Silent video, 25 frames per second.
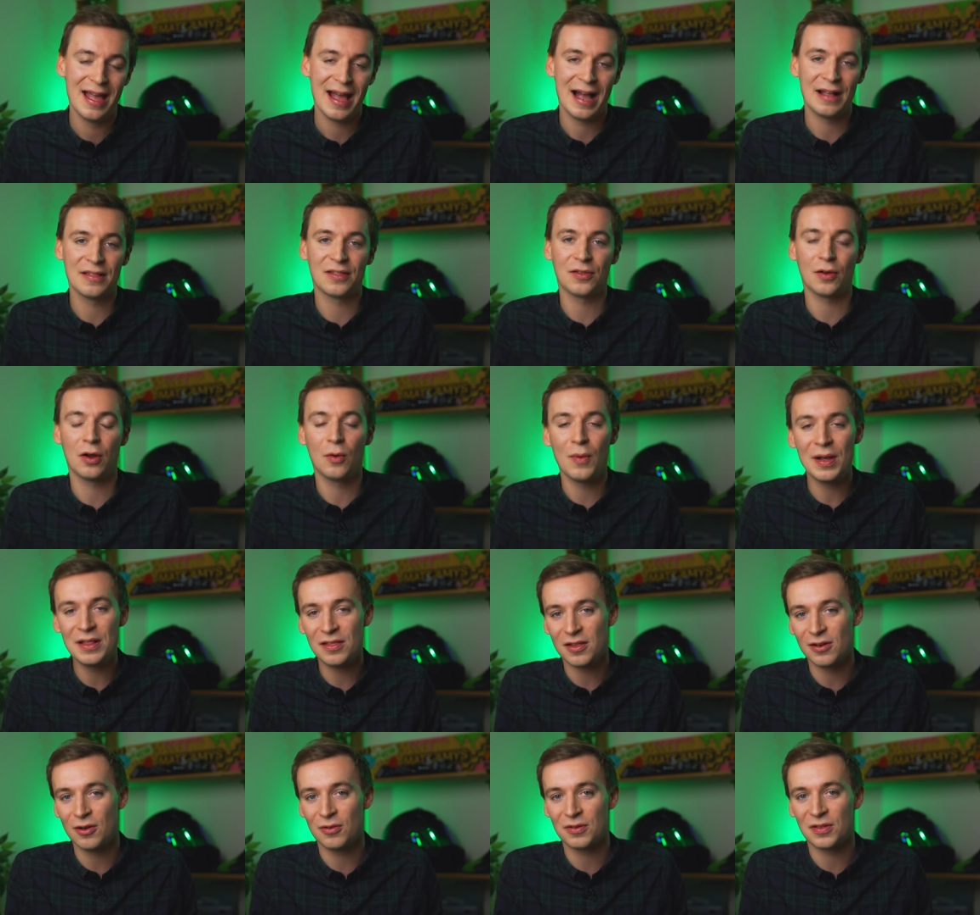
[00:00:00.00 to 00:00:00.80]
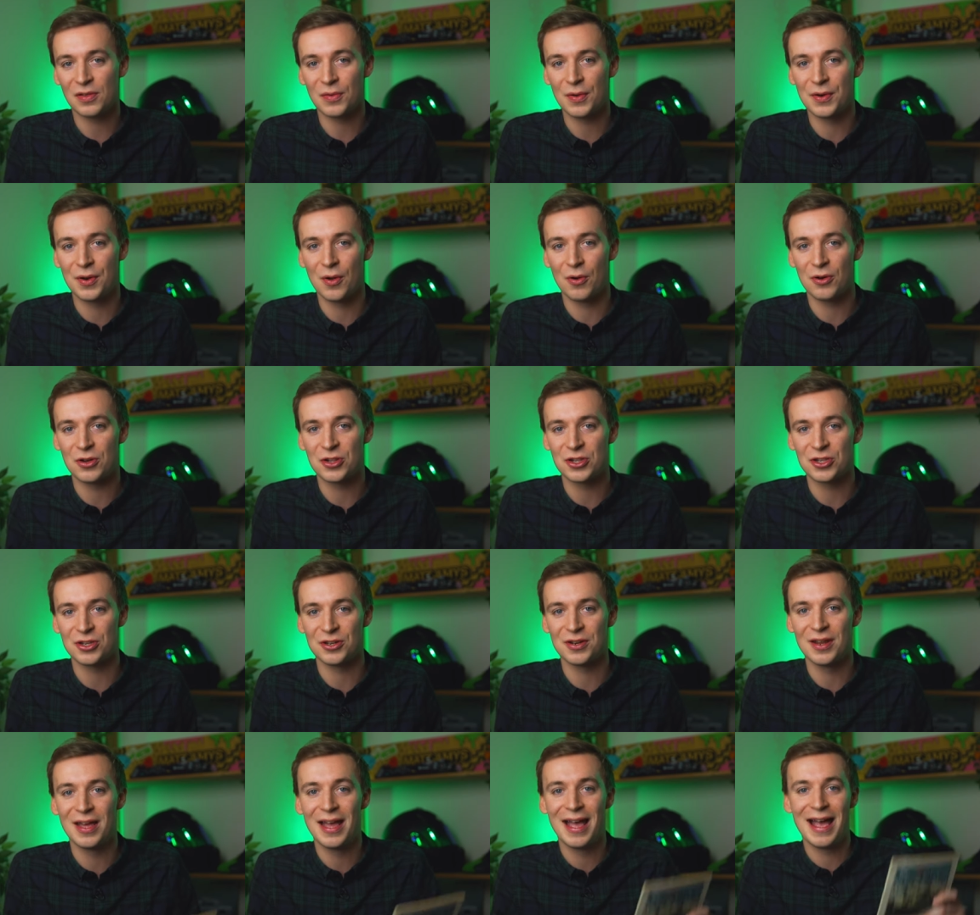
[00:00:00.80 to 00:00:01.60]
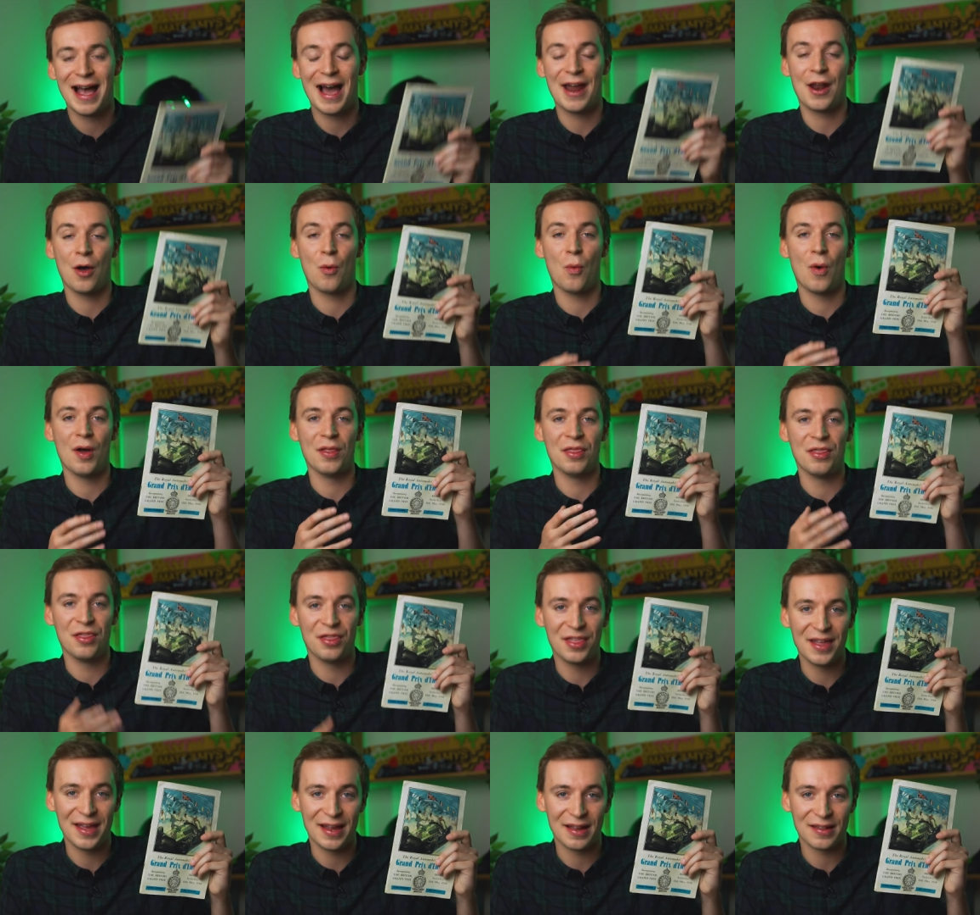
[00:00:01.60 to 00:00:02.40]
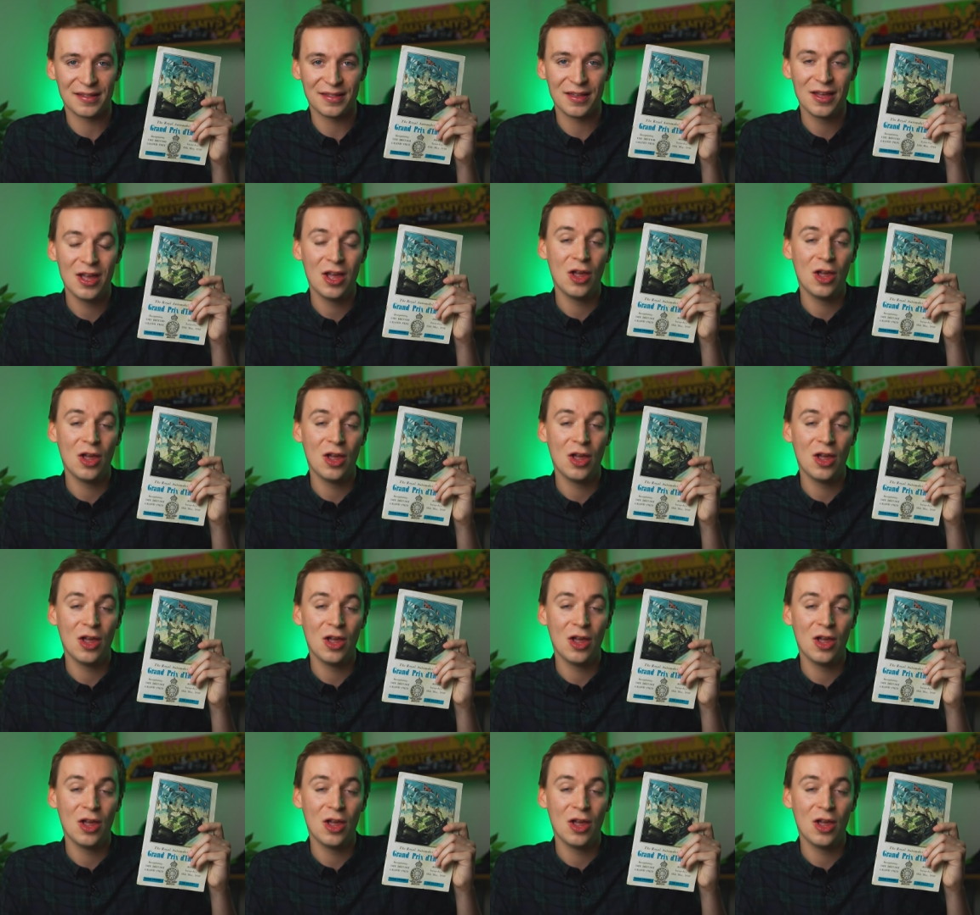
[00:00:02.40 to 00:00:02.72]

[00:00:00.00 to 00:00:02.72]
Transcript: And so I went along to an auction and I won this,